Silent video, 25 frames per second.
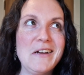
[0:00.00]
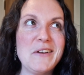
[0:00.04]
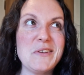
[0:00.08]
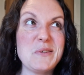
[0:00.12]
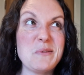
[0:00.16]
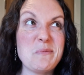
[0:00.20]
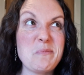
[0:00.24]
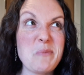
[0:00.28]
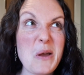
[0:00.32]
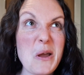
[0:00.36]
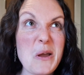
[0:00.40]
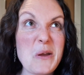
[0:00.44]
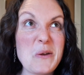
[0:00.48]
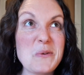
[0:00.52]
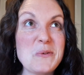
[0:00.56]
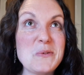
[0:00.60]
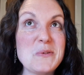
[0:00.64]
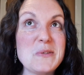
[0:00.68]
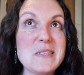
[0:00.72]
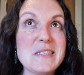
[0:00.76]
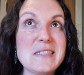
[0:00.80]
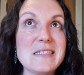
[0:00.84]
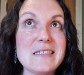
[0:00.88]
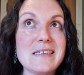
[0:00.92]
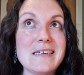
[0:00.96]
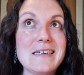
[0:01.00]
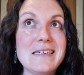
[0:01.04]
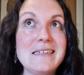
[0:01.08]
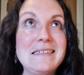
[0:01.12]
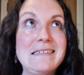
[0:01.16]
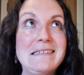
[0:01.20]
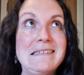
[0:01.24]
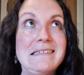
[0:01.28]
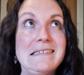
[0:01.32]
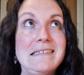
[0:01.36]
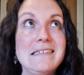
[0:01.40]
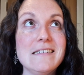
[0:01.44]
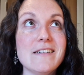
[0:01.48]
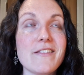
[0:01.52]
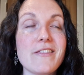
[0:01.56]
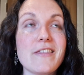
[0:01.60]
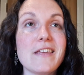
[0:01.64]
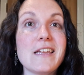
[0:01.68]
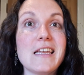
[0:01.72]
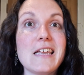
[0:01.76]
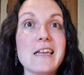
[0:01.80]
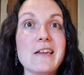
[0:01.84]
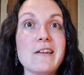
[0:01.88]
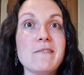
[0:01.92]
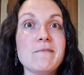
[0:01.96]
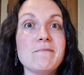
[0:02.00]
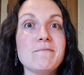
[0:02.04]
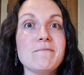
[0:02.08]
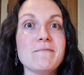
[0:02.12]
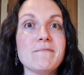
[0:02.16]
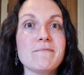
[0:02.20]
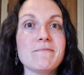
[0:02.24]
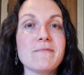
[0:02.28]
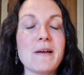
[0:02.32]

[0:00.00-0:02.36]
I suppose thinking